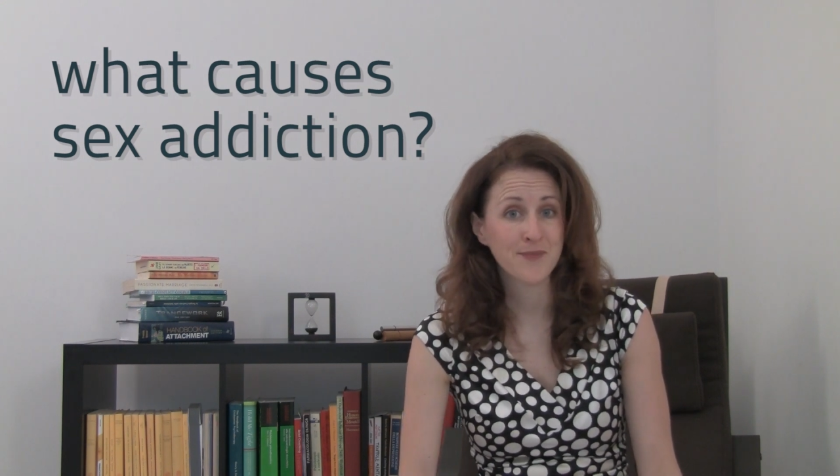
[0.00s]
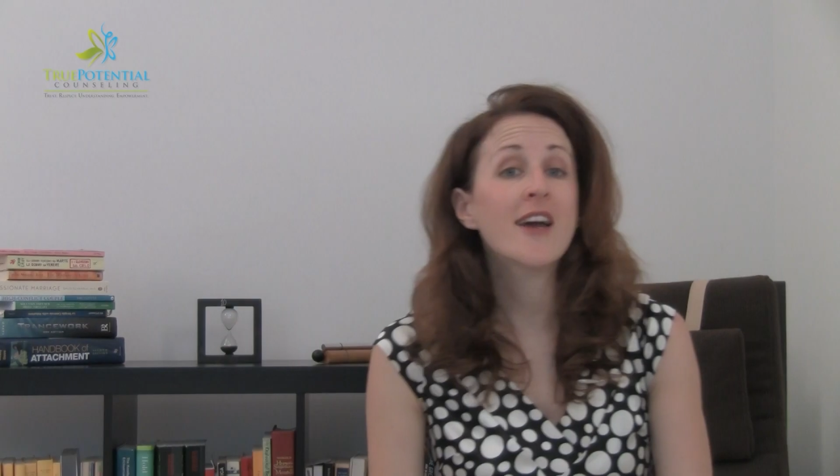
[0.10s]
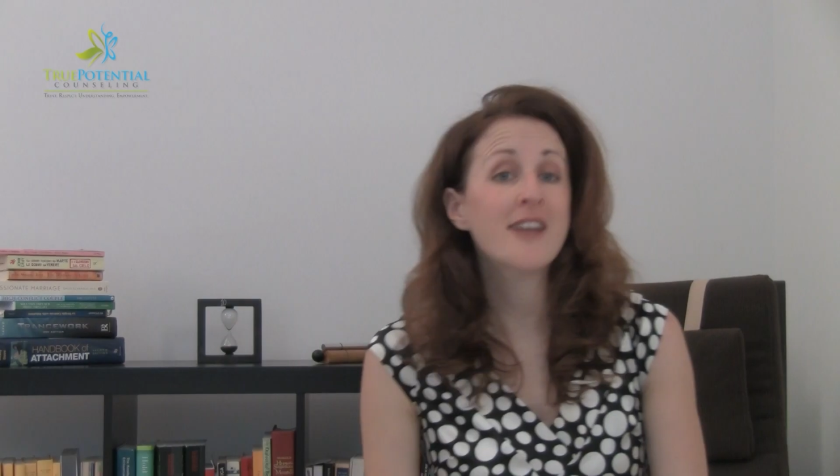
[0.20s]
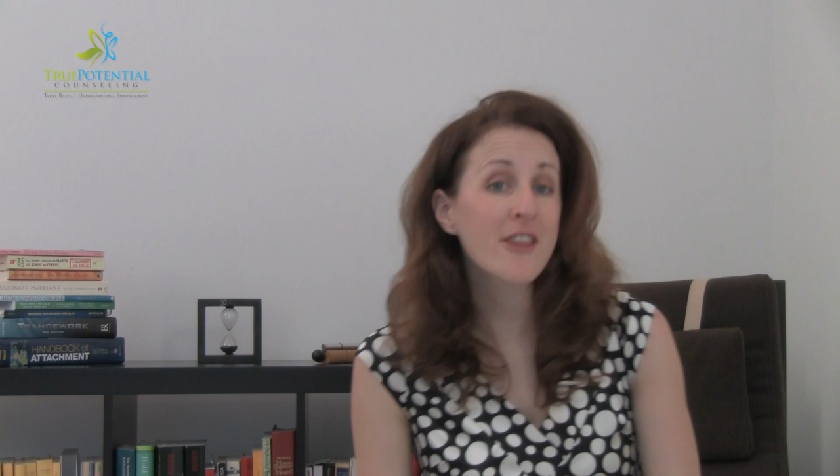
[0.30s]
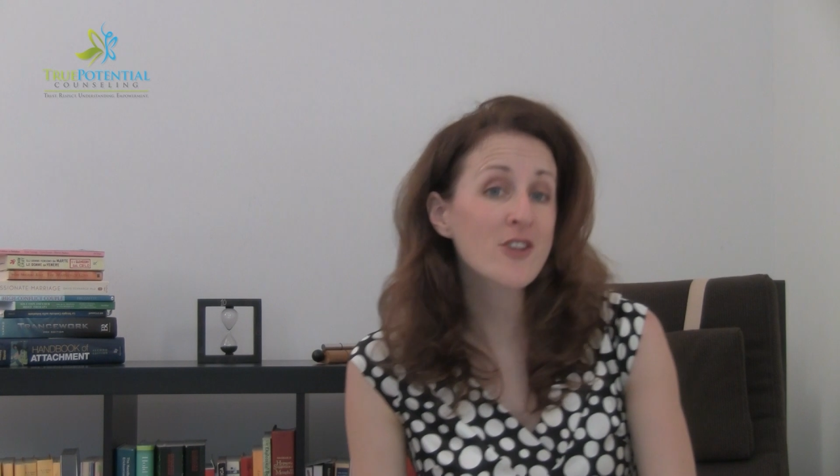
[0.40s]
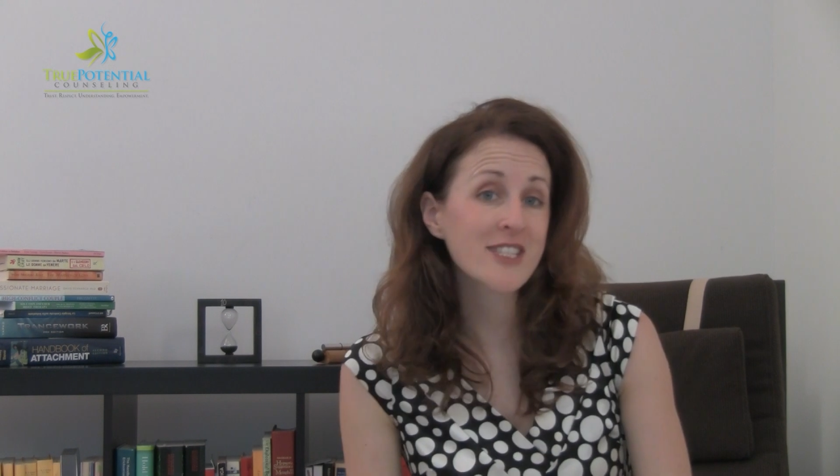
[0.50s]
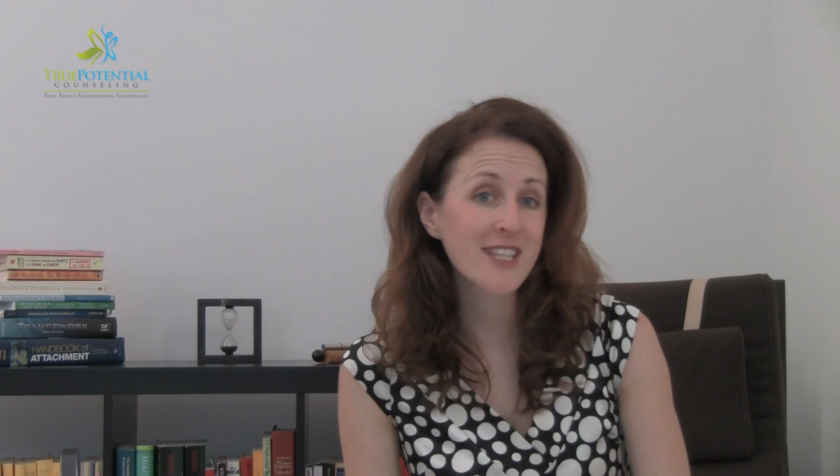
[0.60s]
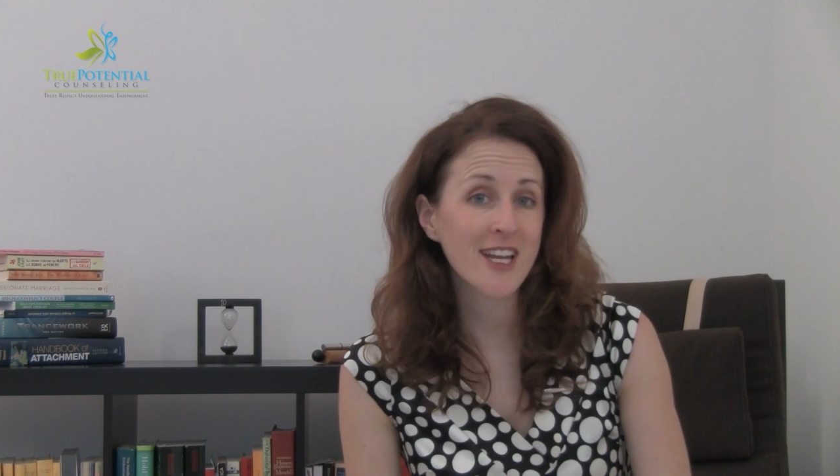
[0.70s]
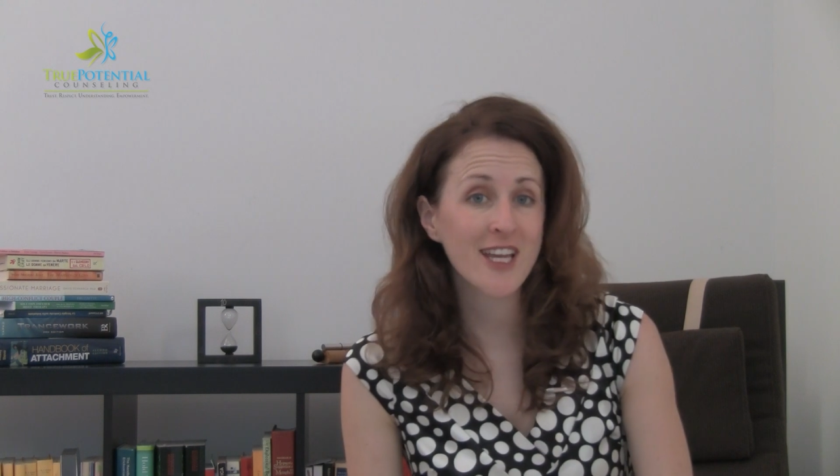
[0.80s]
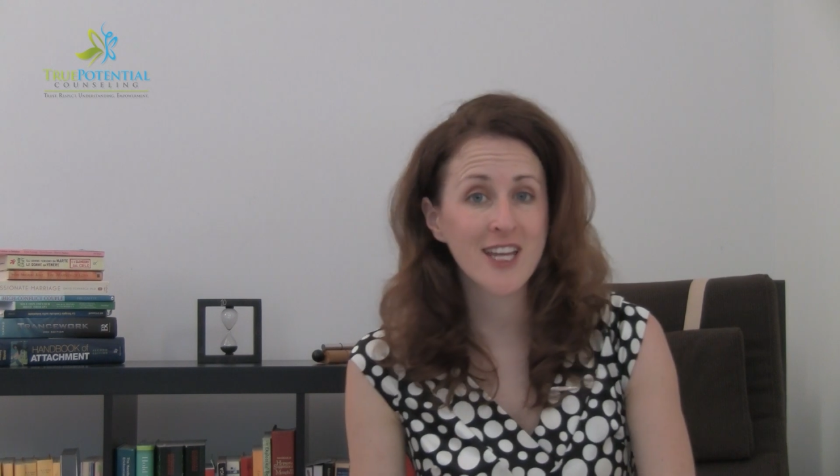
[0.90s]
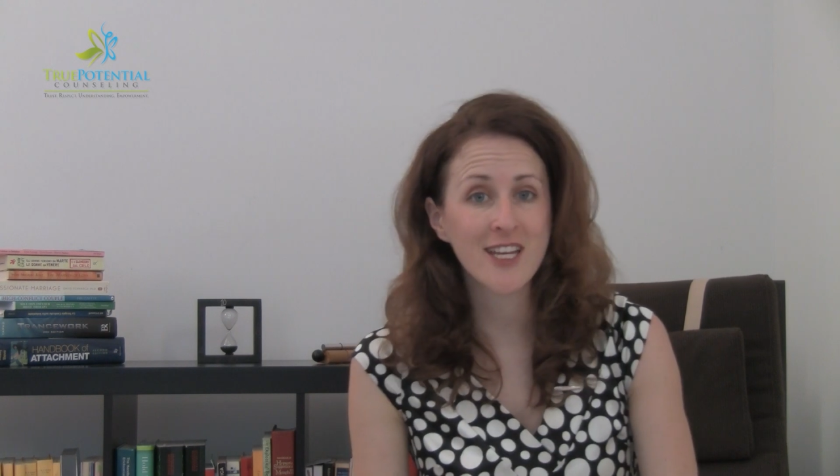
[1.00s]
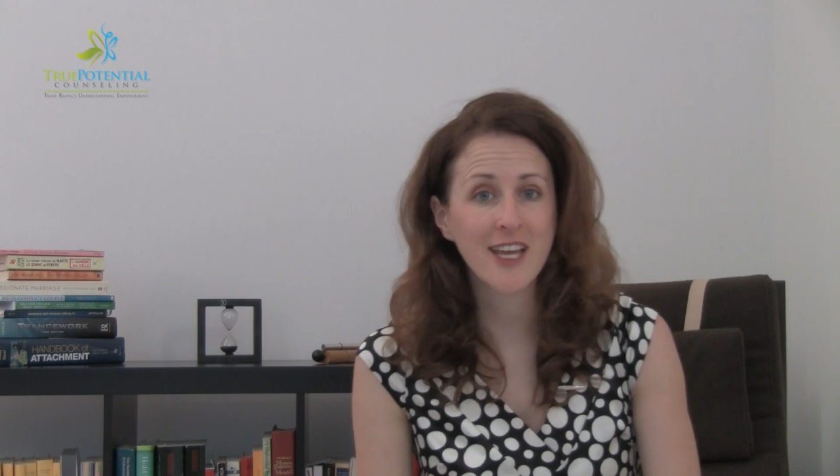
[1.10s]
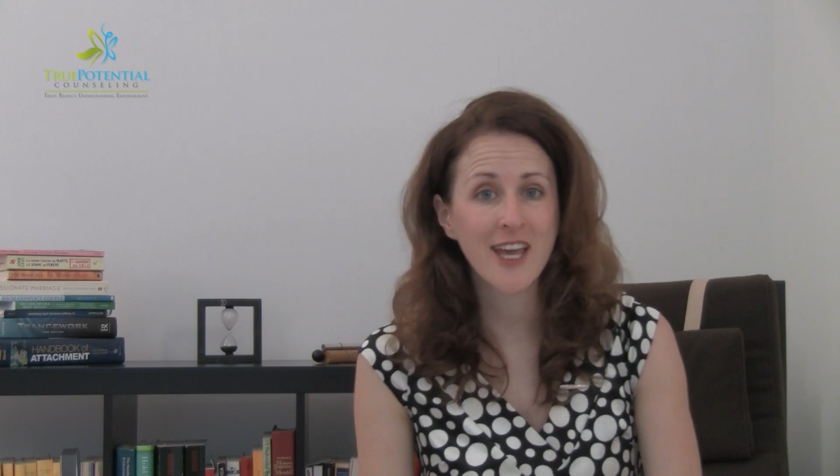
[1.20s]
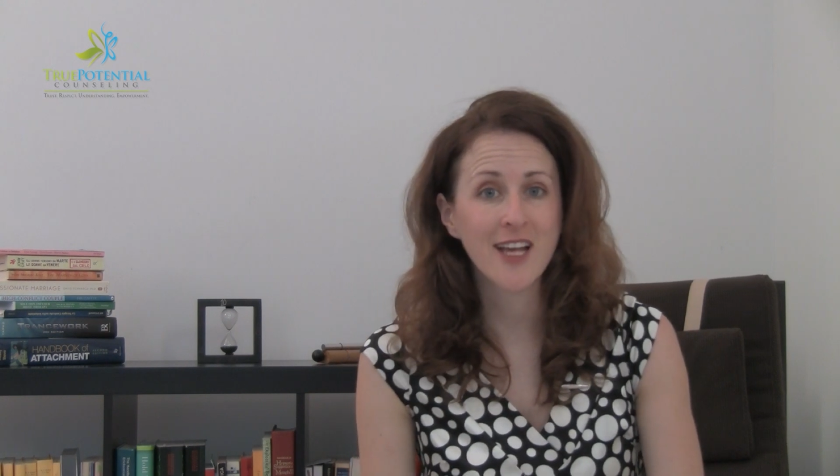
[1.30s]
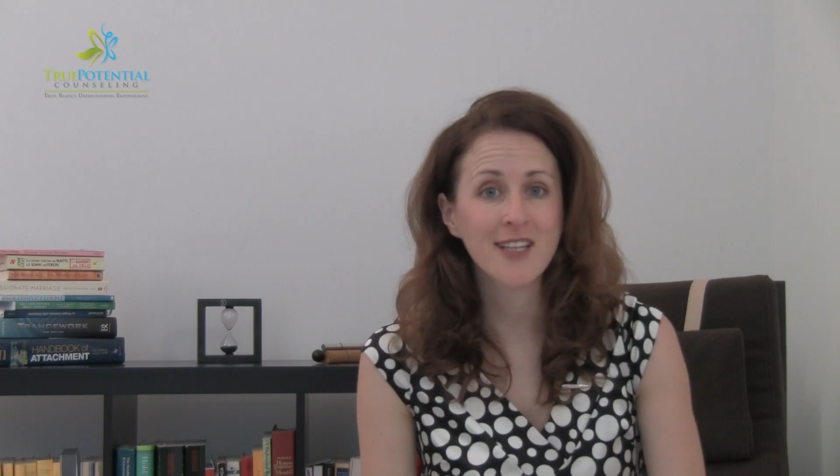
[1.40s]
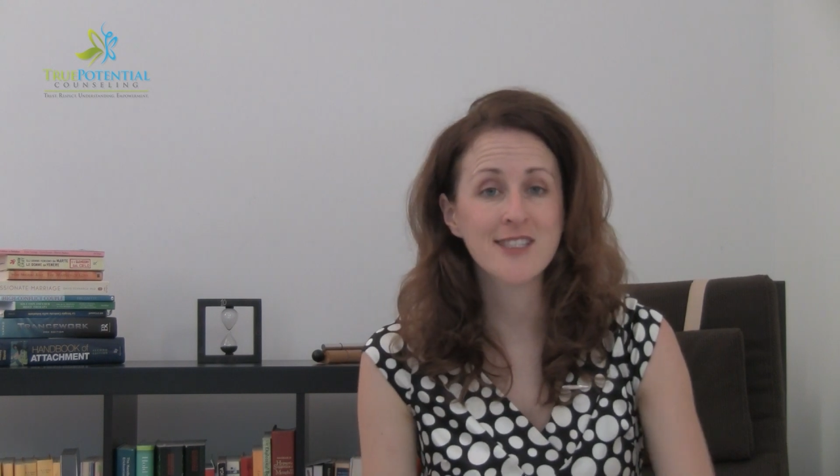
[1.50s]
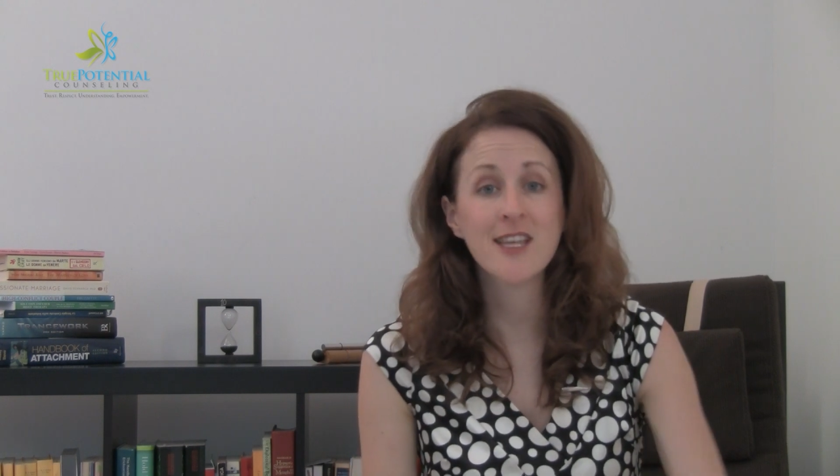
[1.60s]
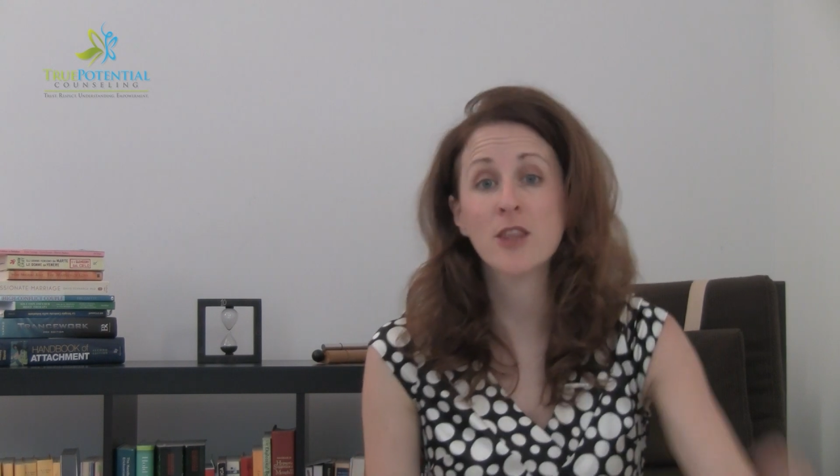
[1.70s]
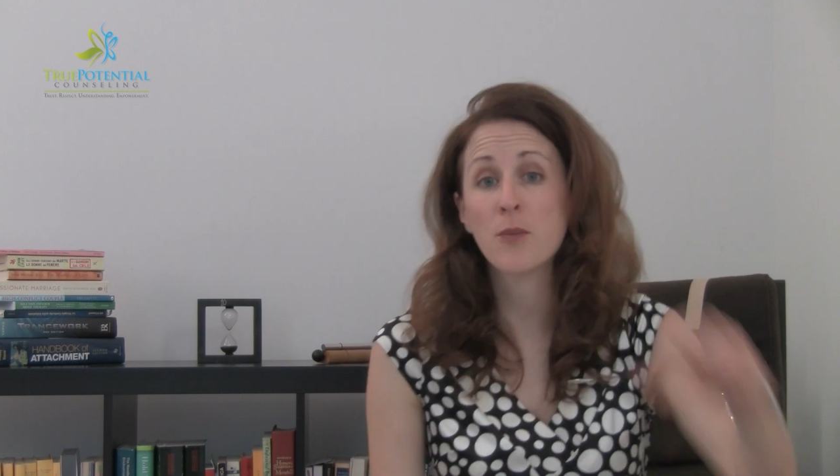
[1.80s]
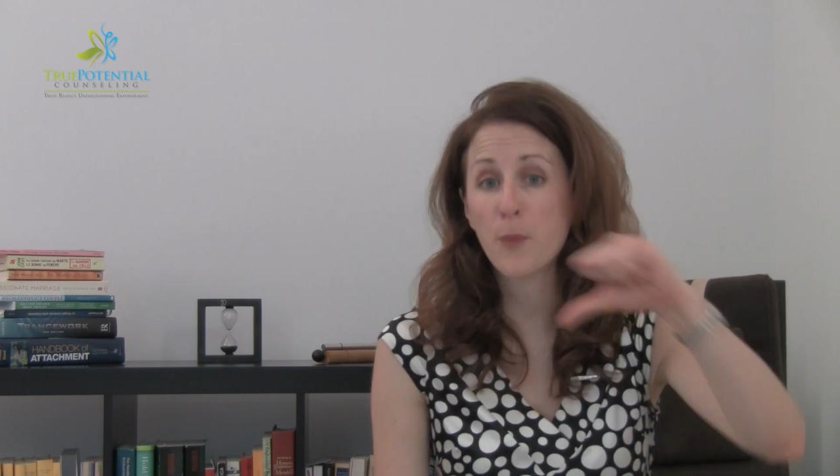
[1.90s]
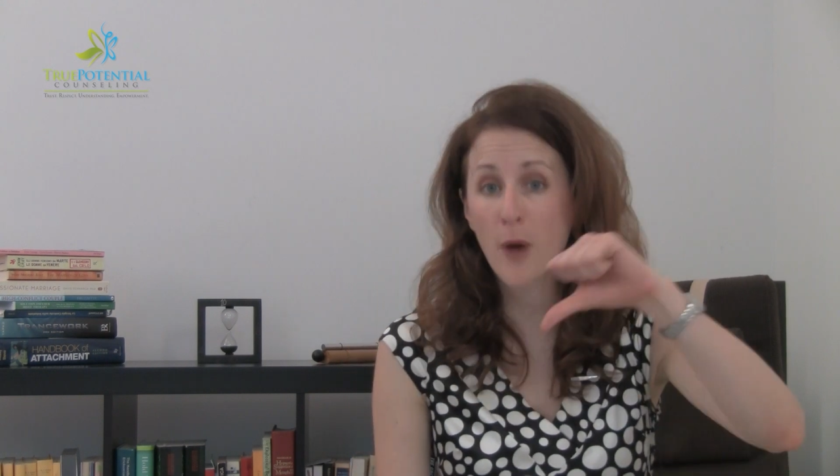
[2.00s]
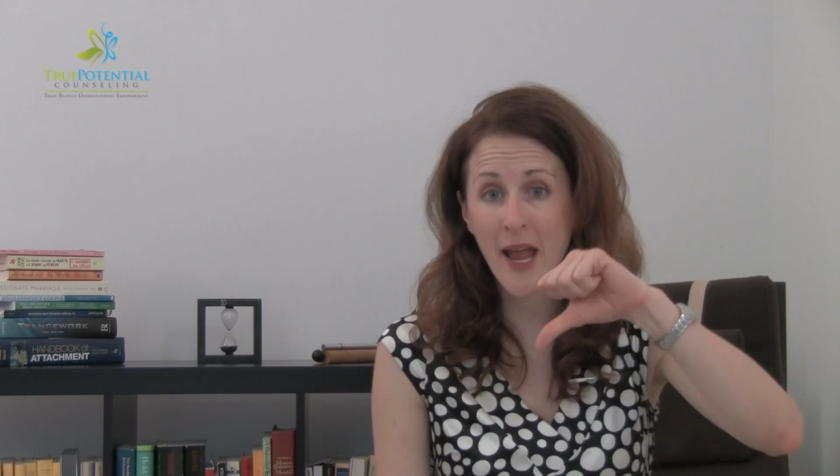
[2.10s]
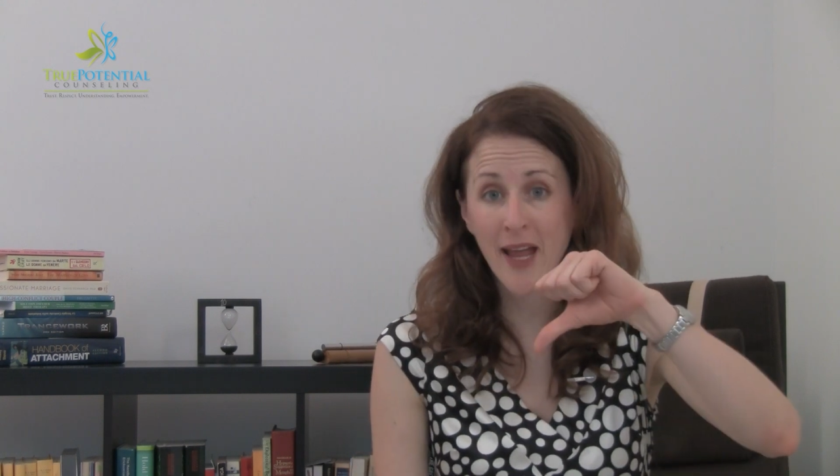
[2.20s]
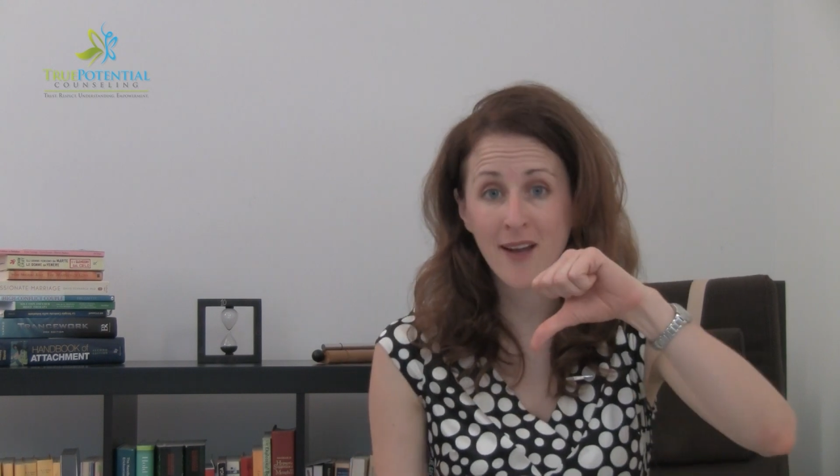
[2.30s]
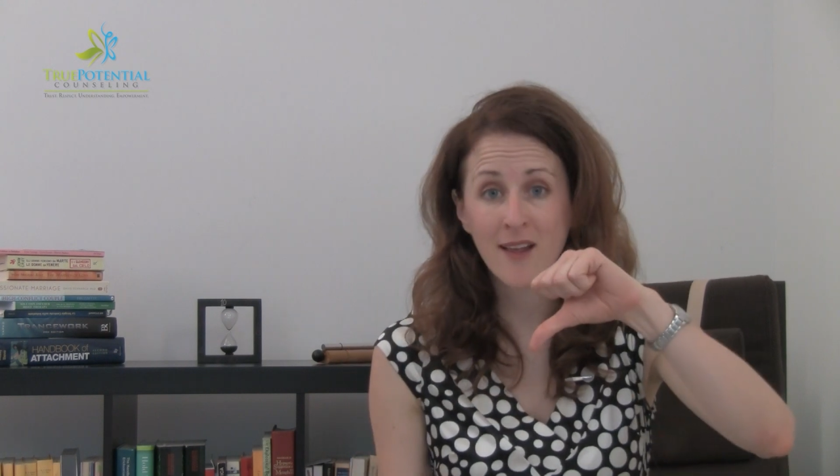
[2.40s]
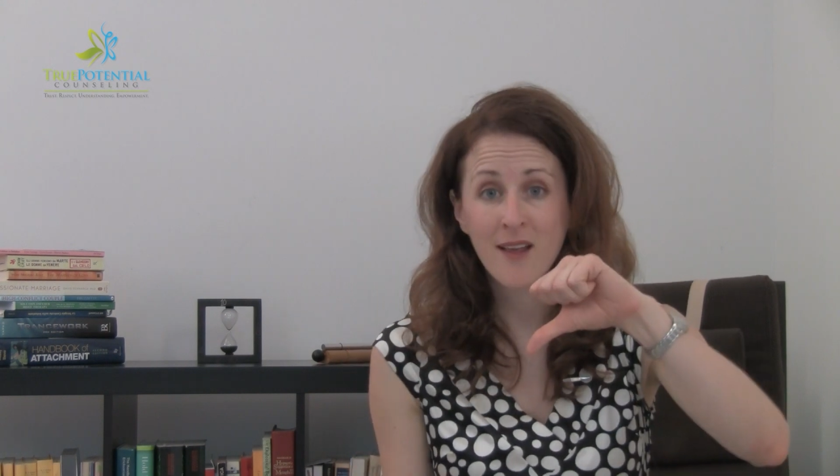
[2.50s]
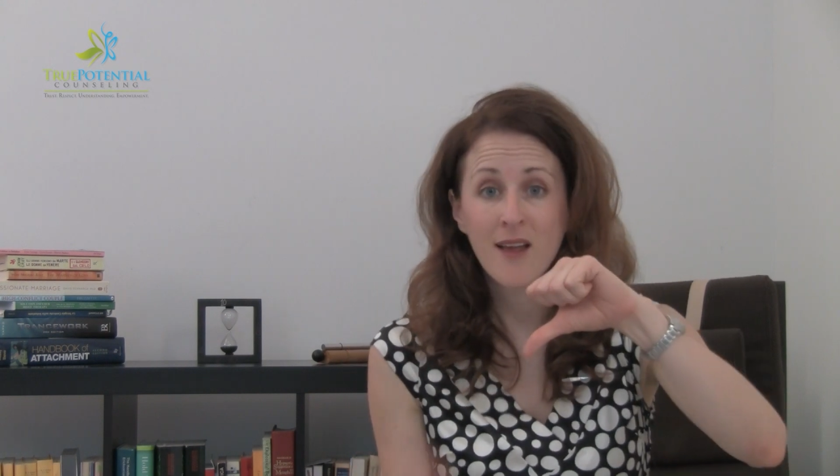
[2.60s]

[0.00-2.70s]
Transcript: Another study indicates that the brain,